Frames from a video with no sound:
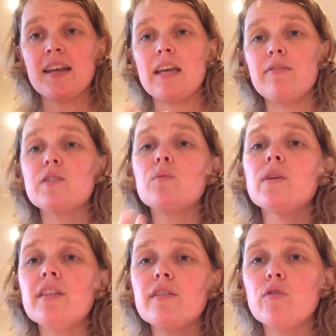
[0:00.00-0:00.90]
If it's
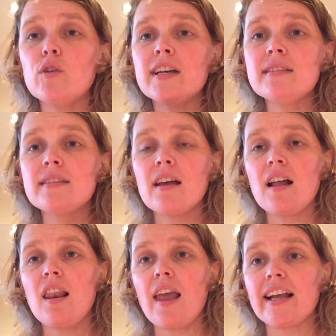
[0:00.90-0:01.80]
with the voice,
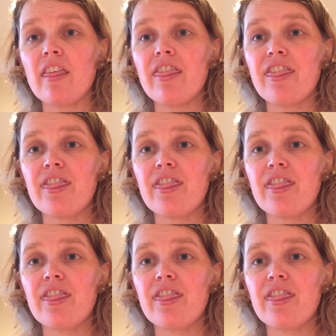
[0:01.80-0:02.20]
like the,